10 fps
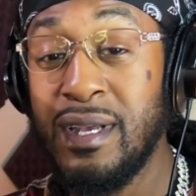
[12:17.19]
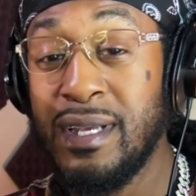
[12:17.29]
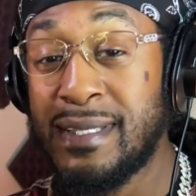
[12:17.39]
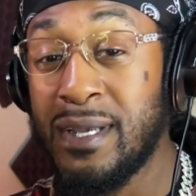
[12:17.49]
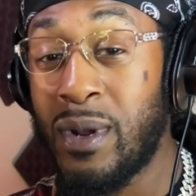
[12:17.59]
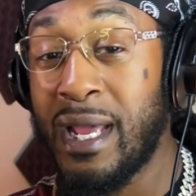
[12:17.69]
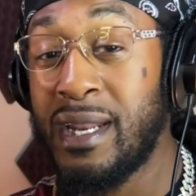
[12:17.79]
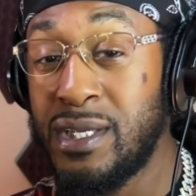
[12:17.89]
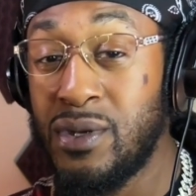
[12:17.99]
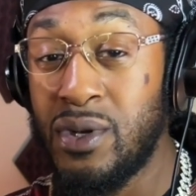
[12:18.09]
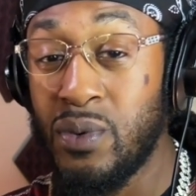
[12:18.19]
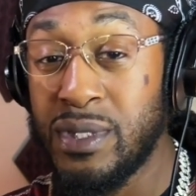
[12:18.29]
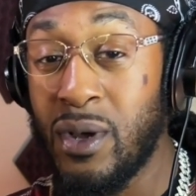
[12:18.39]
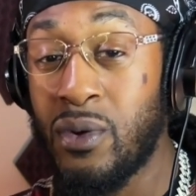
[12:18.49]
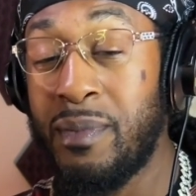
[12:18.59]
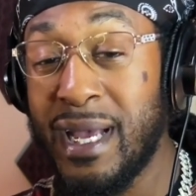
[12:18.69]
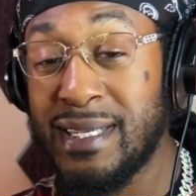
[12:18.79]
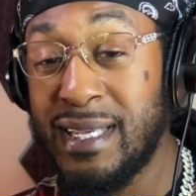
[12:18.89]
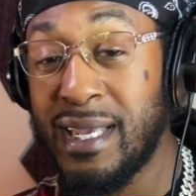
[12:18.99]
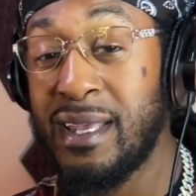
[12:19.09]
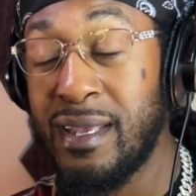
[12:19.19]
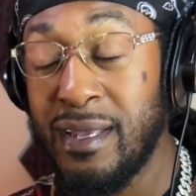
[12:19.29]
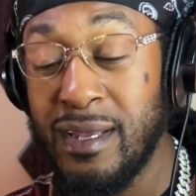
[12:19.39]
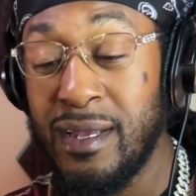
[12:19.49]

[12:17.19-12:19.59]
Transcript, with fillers: So what I need you to do is go to my alternate